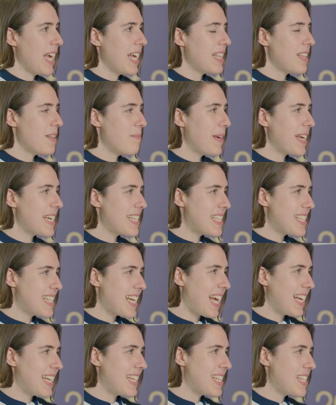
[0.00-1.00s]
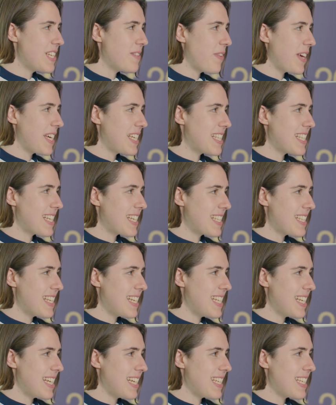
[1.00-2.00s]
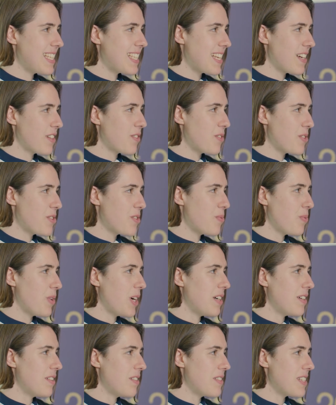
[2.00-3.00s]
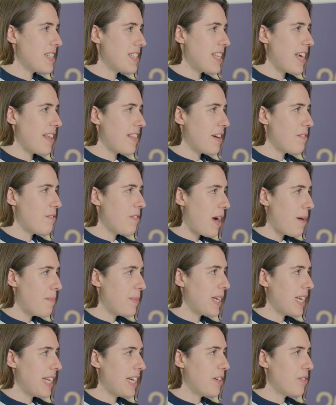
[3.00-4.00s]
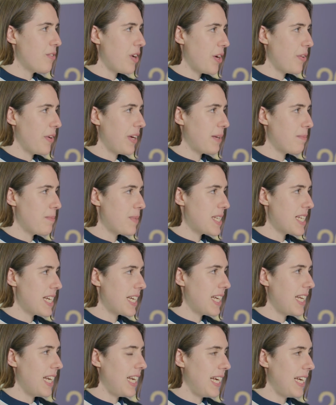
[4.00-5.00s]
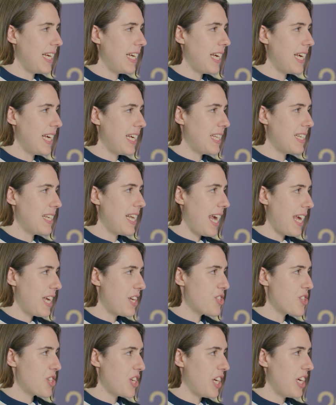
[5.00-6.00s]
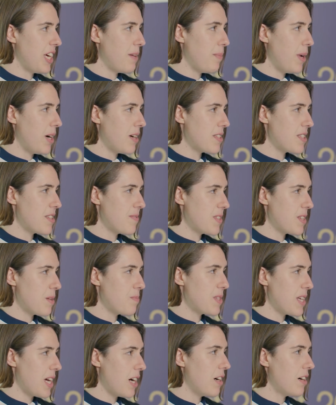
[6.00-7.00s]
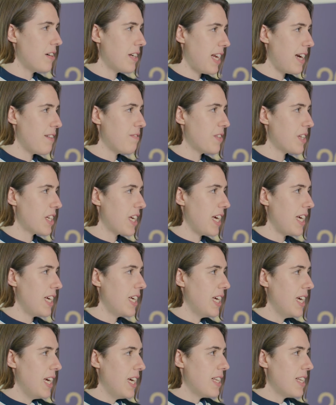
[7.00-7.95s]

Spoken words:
The biggest challenge facing cities across the world is that they're rapidly growing, particularly in Asia and parts of sub-Saharan Africa.